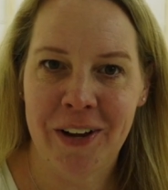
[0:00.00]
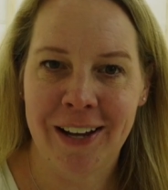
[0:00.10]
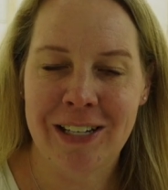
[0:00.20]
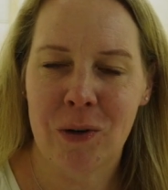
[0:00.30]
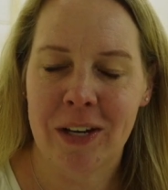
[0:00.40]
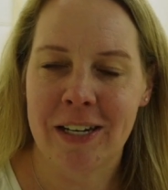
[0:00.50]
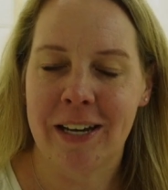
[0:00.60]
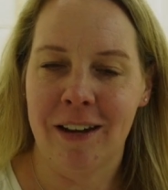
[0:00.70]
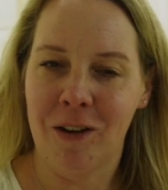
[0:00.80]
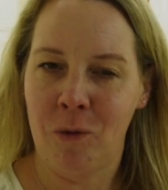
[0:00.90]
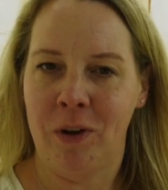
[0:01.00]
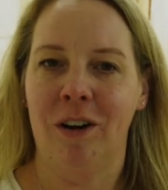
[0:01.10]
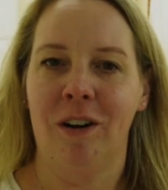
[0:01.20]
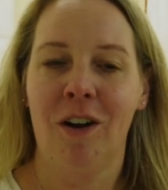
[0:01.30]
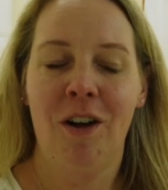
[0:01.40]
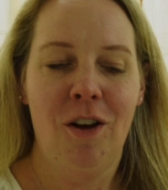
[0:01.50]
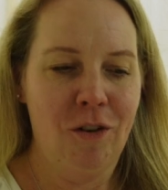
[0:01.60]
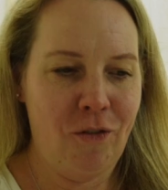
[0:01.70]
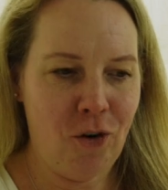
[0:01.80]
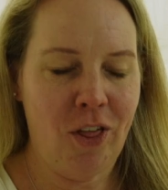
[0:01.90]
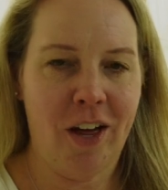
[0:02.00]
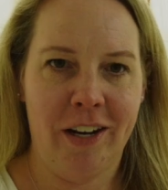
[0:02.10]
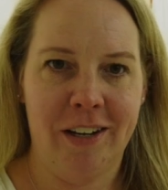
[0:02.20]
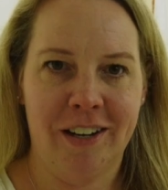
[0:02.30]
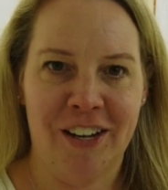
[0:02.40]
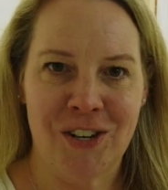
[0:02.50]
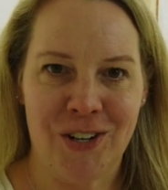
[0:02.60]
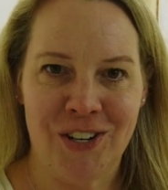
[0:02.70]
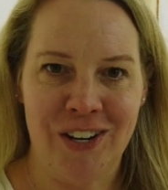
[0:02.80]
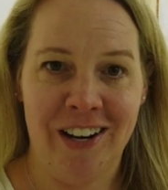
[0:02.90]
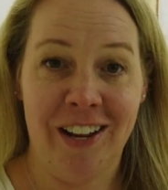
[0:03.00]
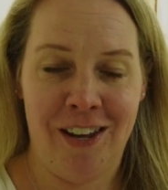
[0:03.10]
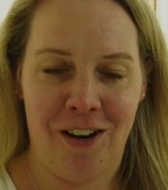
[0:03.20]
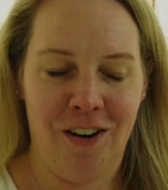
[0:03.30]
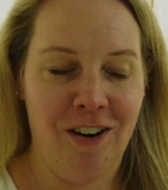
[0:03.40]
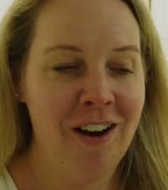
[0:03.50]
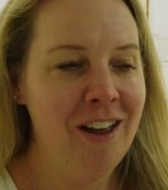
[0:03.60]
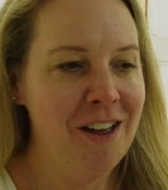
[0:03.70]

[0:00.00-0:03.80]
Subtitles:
As you can tell, we are full on into construction here.